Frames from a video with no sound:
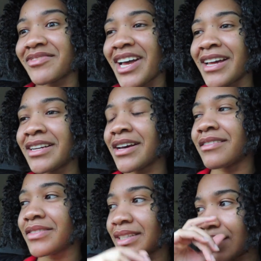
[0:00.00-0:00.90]
kind of
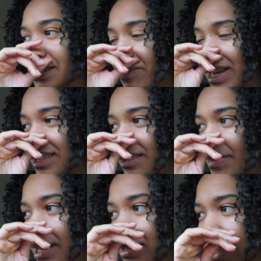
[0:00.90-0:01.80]
not feeling the best
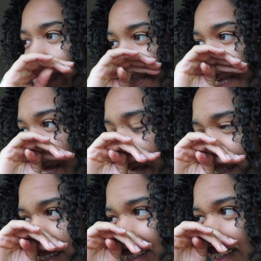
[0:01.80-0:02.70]
about like
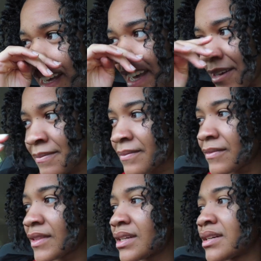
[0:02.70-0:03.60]
class today
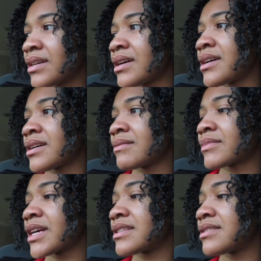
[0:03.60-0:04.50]

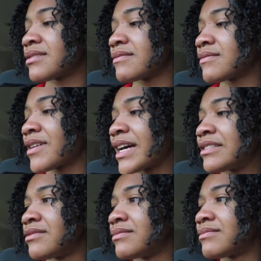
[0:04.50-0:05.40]
because um,
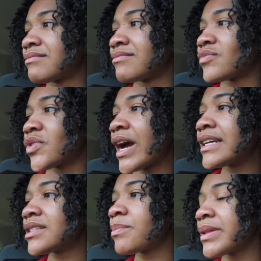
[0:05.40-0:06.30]
I
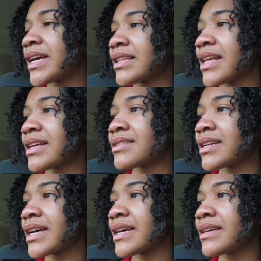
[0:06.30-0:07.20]
tried to plan last
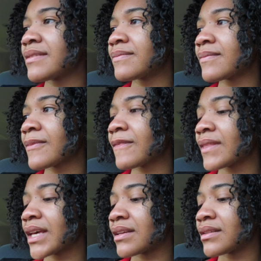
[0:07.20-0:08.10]
night
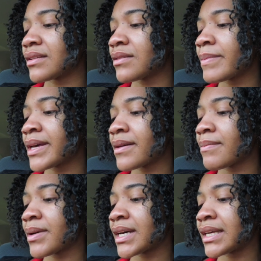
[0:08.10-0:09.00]
like a little
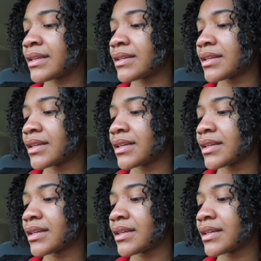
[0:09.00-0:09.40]
bit but